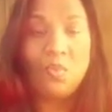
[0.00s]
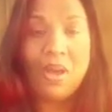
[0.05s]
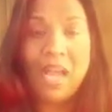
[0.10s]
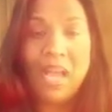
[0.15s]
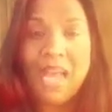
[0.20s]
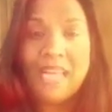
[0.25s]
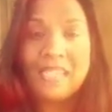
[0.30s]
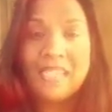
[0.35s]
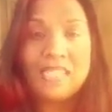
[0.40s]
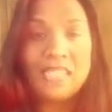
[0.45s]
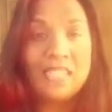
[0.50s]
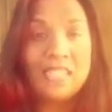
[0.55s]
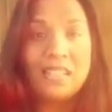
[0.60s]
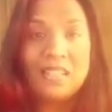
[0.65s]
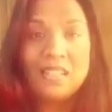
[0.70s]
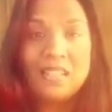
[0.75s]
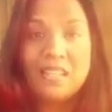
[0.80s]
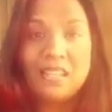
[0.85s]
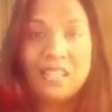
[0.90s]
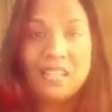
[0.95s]
I
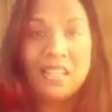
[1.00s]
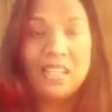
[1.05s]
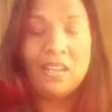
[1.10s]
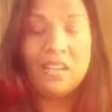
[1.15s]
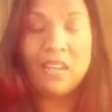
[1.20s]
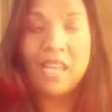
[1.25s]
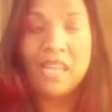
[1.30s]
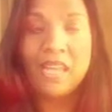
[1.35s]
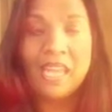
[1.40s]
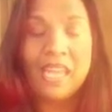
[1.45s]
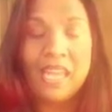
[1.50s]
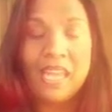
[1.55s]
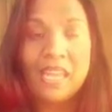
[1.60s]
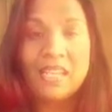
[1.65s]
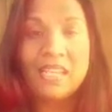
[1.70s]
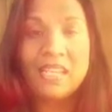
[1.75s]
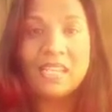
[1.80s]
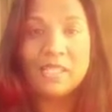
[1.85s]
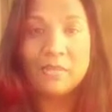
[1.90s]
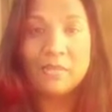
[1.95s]
didn't, I
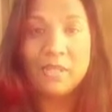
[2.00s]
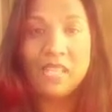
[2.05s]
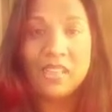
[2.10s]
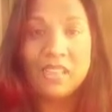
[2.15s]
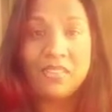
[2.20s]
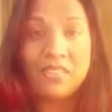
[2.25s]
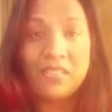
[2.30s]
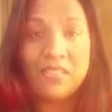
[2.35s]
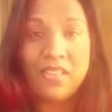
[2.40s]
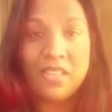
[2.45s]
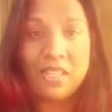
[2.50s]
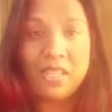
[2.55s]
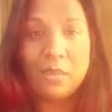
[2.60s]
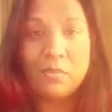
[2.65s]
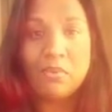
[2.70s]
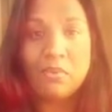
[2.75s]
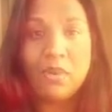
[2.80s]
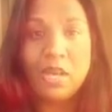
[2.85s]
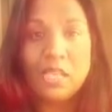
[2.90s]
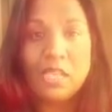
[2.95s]
can't explain the feeling.
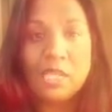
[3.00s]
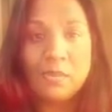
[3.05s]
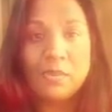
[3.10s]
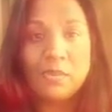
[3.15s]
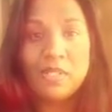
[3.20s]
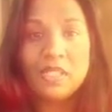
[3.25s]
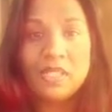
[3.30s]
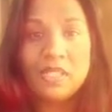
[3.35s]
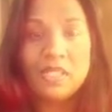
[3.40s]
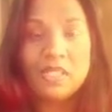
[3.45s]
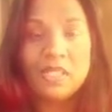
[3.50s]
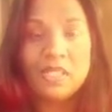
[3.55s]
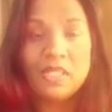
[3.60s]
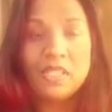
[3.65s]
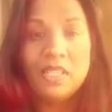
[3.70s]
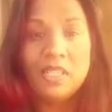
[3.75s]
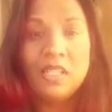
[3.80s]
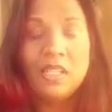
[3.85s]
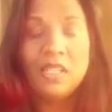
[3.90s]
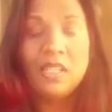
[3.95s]
Prosperous,
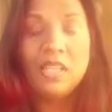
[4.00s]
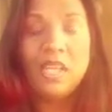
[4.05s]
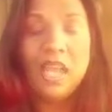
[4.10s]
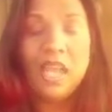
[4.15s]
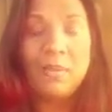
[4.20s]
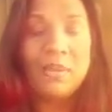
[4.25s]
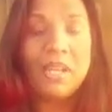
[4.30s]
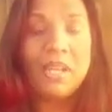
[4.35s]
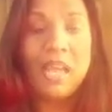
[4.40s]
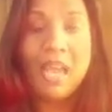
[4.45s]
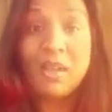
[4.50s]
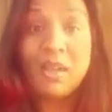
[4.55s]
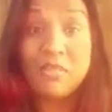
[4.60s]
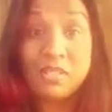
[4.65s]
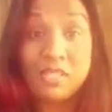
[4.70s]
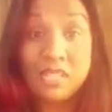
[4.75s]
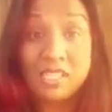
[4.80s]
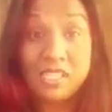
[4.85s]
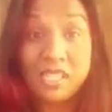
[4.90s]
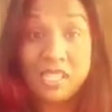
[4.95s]
I mean, I
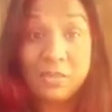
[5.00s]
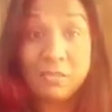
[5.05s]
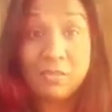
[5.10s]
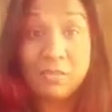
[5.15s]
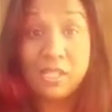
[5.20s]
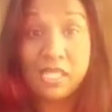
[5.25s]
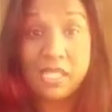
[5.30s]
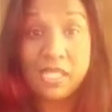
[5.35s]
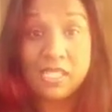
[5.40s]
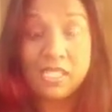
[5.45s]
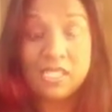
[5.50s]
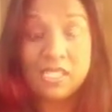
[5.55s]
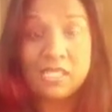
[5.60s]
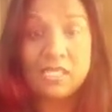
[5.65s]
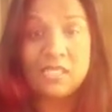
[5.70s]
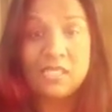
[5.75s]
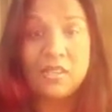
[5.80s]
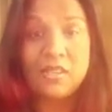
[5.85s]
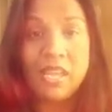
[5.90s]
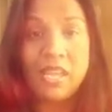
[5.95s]
was in
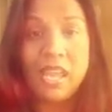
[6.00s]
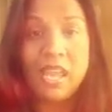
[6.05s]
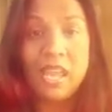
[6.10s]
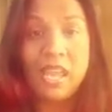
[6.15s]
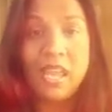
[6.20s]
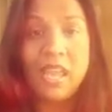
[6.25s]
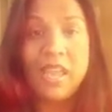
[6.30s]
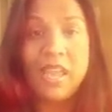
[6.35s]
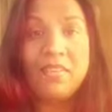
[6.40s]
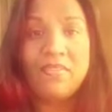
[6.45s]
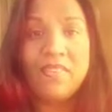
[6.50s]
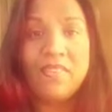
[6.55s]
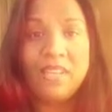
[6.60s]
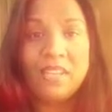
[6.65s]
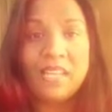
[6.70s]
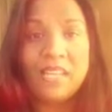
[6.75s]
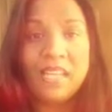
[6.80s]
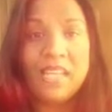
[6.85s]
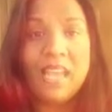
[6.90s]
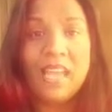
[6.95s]
bliss, okay? I
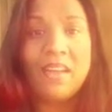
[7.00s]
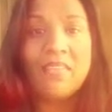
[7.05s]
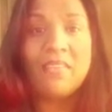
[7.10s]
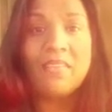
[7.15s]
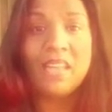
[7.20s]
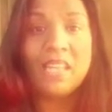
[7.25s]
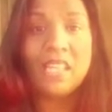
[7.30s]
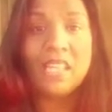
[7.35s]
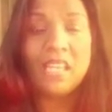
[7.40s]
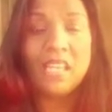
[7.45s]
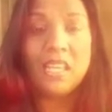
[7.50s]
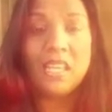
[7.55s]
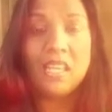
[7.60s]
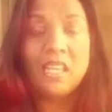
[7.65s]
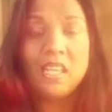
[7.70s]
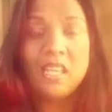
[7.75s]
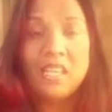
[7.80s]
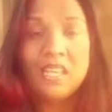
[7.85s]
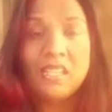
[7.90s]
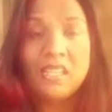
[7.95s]
felt like everything
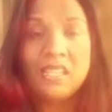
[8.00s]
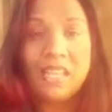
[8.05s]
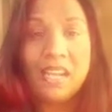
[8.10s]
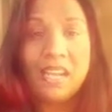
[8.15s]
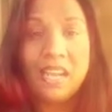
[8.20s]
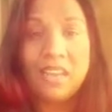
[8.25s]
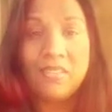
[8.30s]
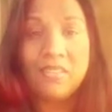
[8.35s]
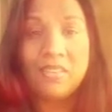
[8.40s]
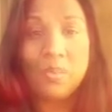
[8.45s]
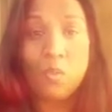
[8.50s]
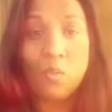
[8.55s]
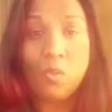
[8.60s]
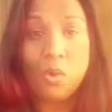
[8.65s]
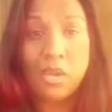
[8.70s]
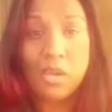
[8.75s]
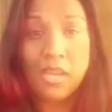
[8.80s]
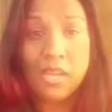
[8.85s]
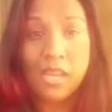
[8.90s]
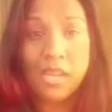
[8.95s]
that I ever
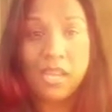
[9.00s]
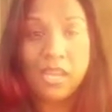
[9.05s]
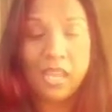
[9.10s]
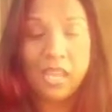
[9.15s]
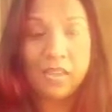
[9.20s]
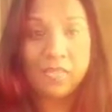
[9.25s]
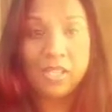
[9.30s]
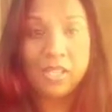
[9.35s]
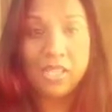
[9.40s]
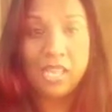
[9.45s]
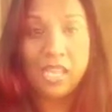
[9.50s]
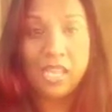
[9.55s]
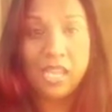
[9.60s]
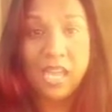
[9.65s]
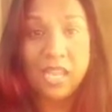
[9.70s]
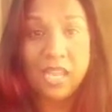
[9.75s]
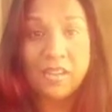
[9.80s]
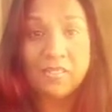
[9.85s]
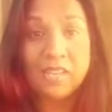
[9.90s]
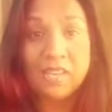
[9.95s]
wanted, everything
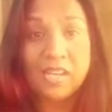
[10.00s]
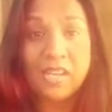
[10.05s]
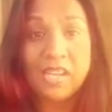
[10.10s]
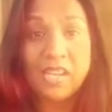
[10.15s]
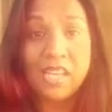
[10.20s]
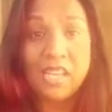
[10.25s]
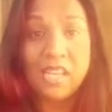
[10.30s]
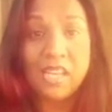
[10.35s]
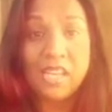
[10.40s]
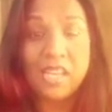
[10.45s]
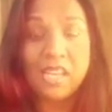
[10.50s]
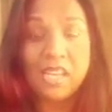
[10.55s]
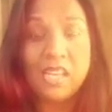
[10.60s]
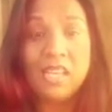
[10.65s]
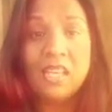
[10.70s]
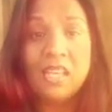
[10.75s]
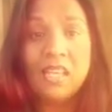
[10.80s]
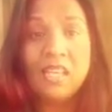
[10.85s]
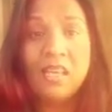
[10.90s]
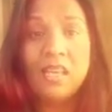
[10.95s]
I ever needed
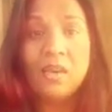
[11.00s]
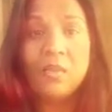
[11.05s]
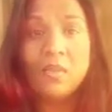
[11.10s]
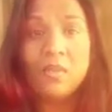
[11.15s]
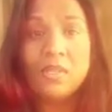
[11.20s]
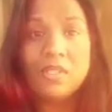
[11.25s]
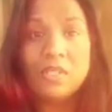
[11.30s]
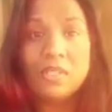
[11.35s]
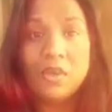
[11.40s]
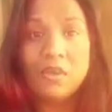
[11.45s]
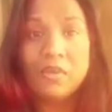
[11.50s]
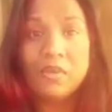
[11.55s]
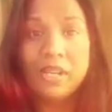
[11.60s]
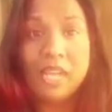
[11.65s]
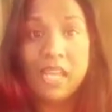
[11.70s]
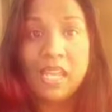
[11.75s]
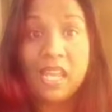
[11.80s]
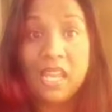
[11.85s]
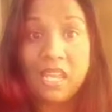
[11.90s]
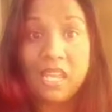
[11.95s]
was
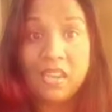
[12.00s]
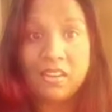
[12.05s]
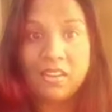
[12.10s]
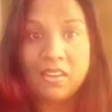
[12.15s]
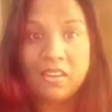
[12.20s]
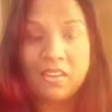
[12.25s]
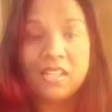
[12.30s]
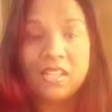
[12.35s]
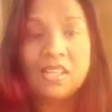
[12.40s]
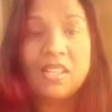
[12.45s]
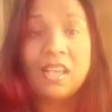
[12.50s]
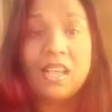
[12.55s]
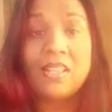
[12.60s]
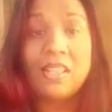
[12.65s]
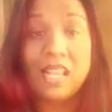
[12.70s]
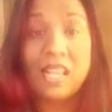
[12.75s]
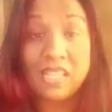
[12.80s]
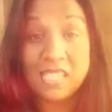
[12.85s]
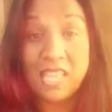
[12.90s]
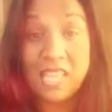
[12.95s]
already here. Now
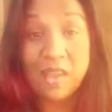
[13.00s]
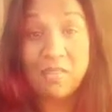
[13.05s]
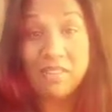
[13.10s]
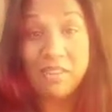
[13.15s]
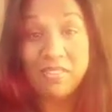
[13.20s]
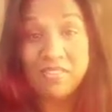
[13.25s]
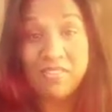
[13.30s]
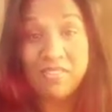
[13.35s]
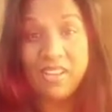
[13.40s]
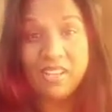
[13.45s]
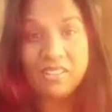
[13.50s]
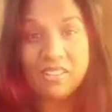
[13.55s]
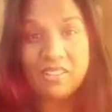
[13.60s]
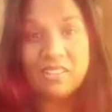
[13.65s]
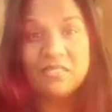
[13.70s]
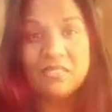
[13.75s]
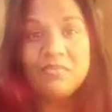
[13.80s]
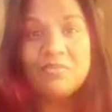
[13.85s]
that's how I felt.